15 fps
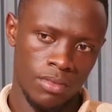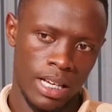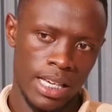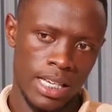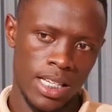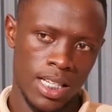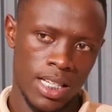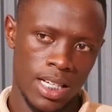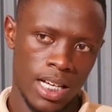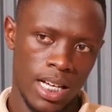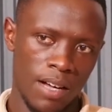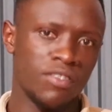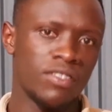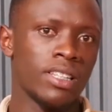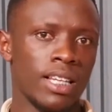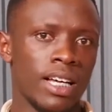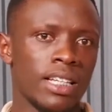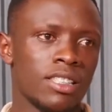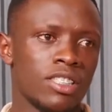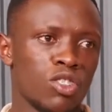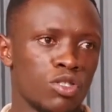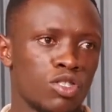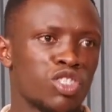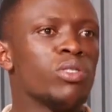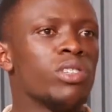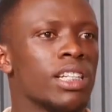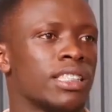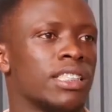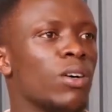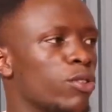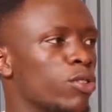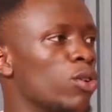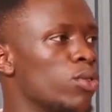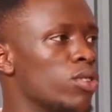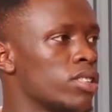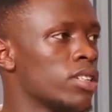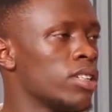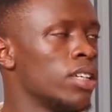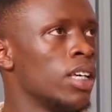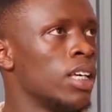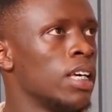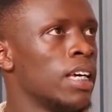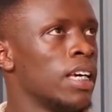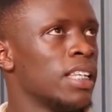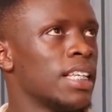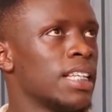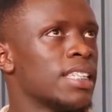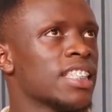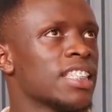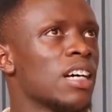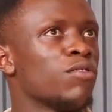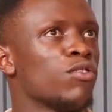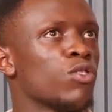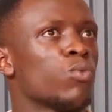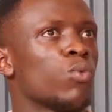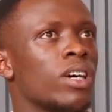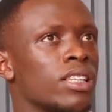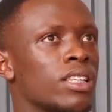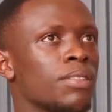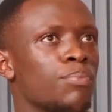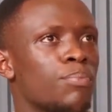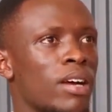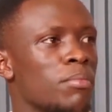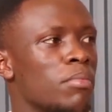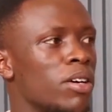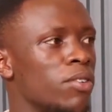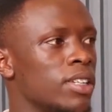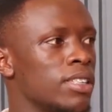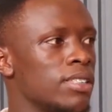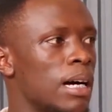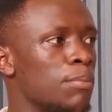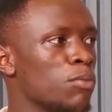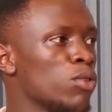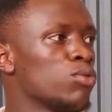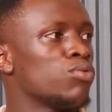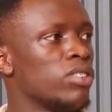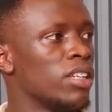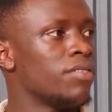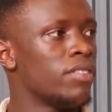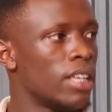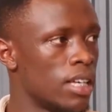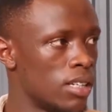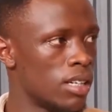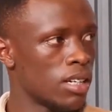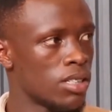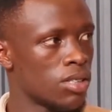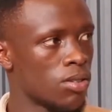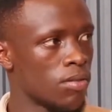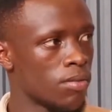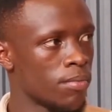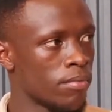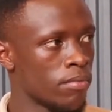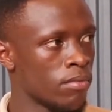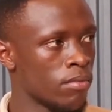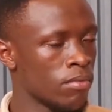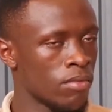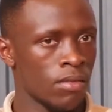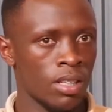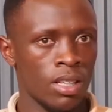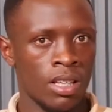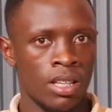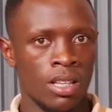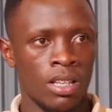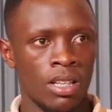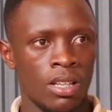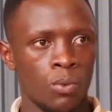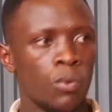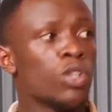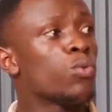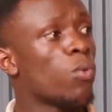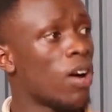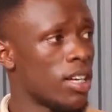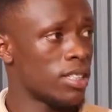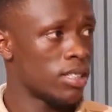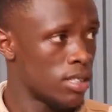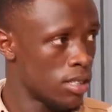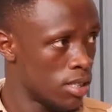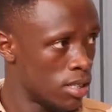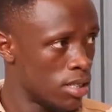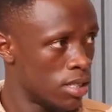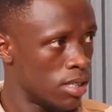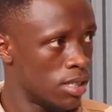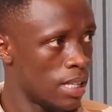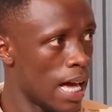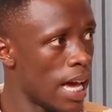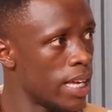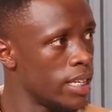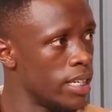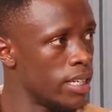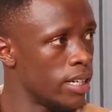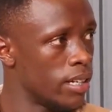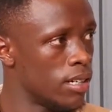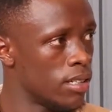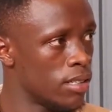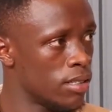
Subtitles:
after that, so students now thought that since I've not won the primaries, I'm going to leave the election. Which was the idea.